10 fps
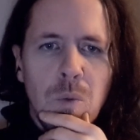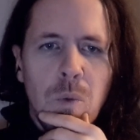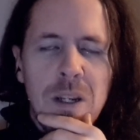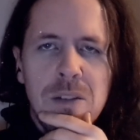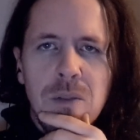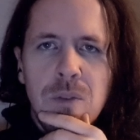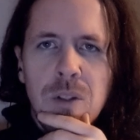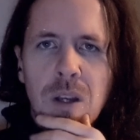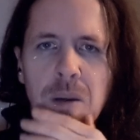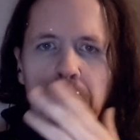waste of
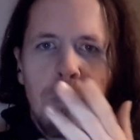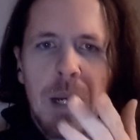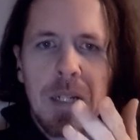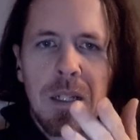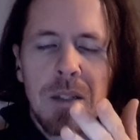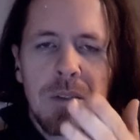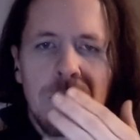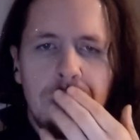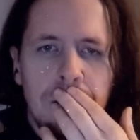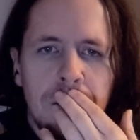time, mindless.
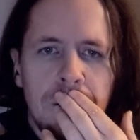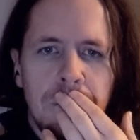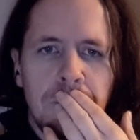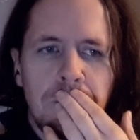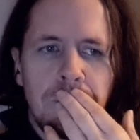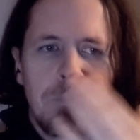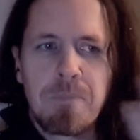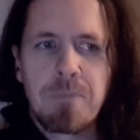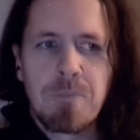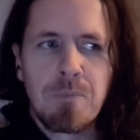
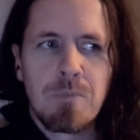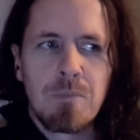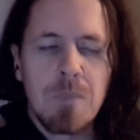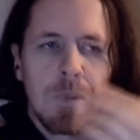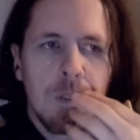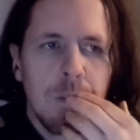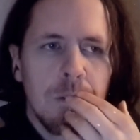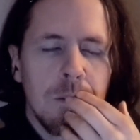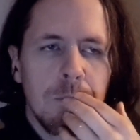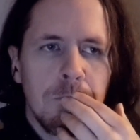
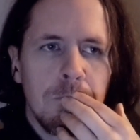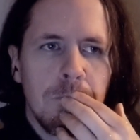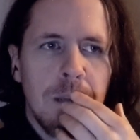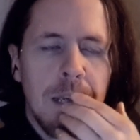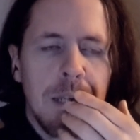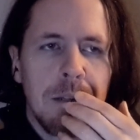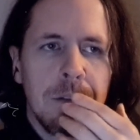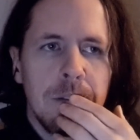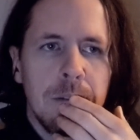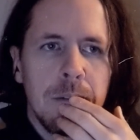Yeah,
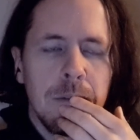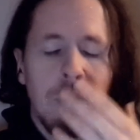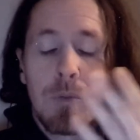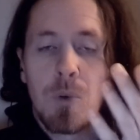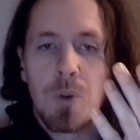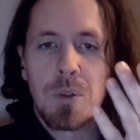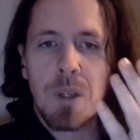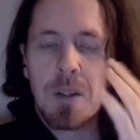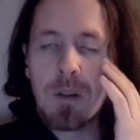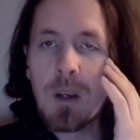and of course,
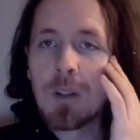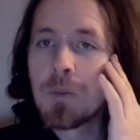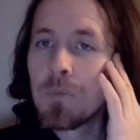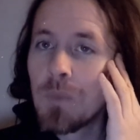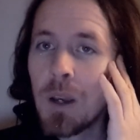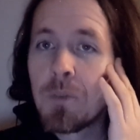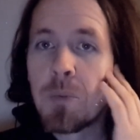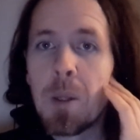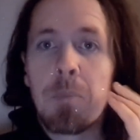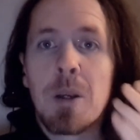I've
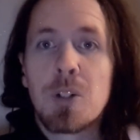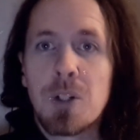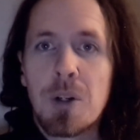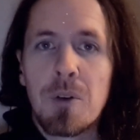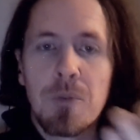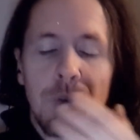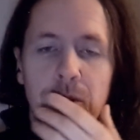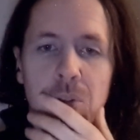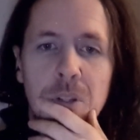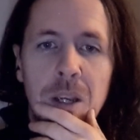spent my share of
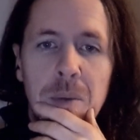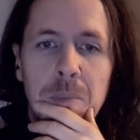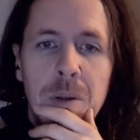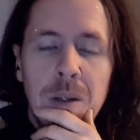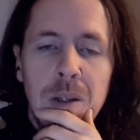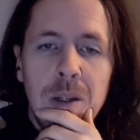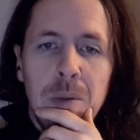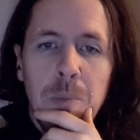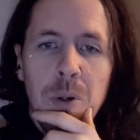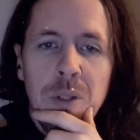time
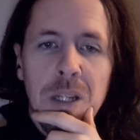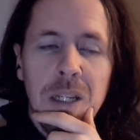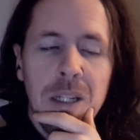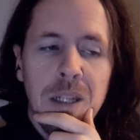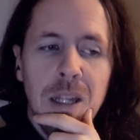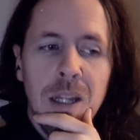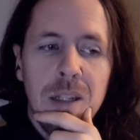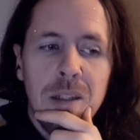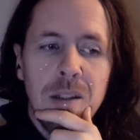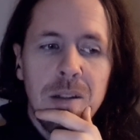partaking in that.
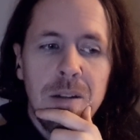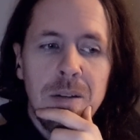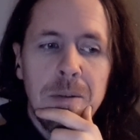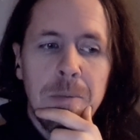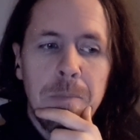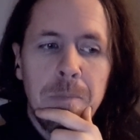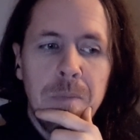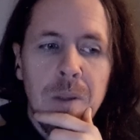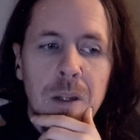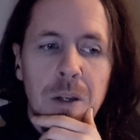
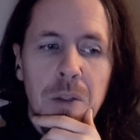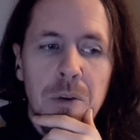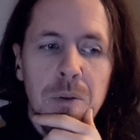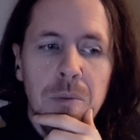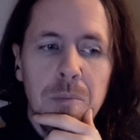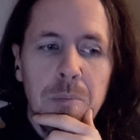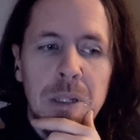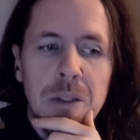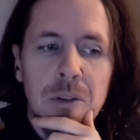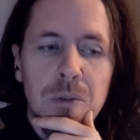Another
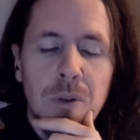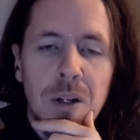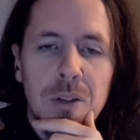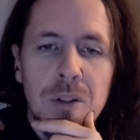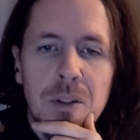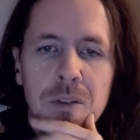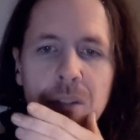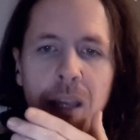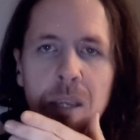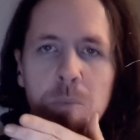big distraction is
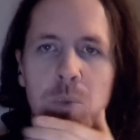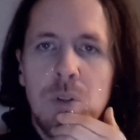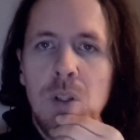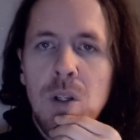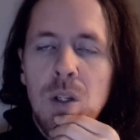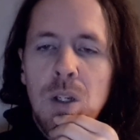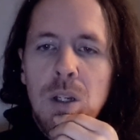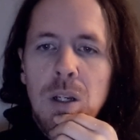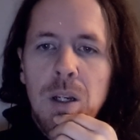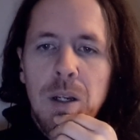games,
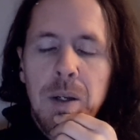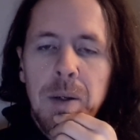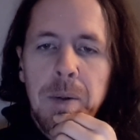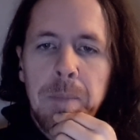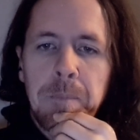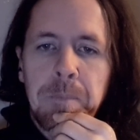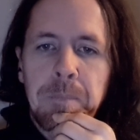um,